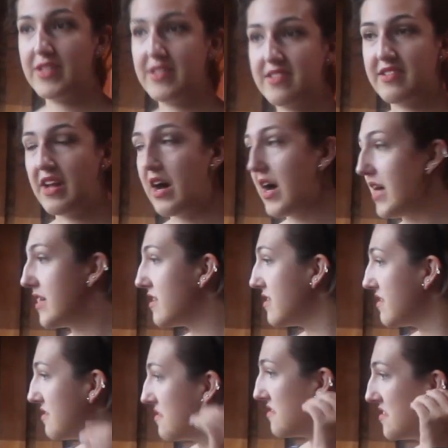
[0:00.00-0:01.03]
it's not
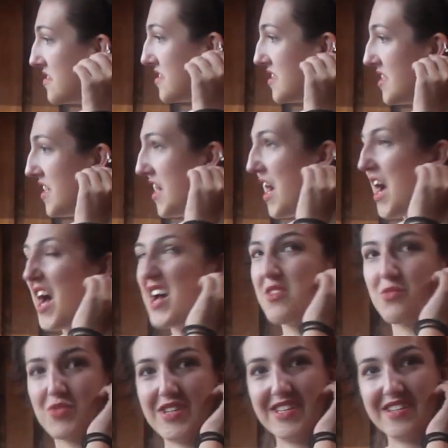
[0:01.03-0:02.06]

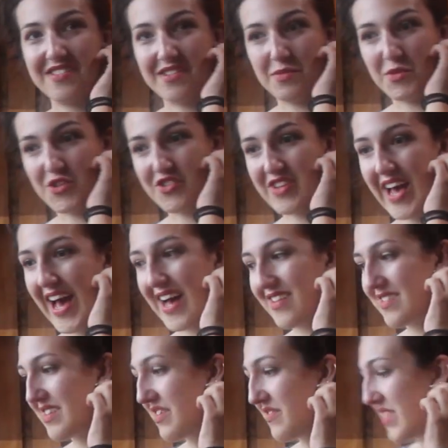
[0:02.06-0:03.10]
unreasonable to
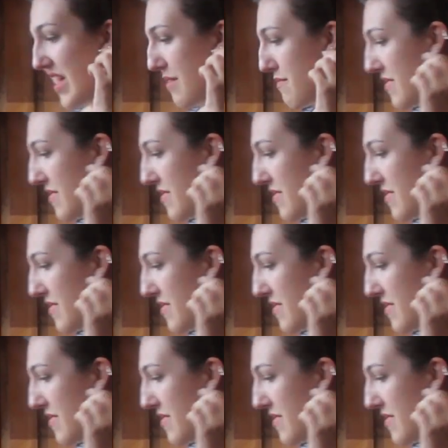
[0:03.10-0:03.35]
ask of them.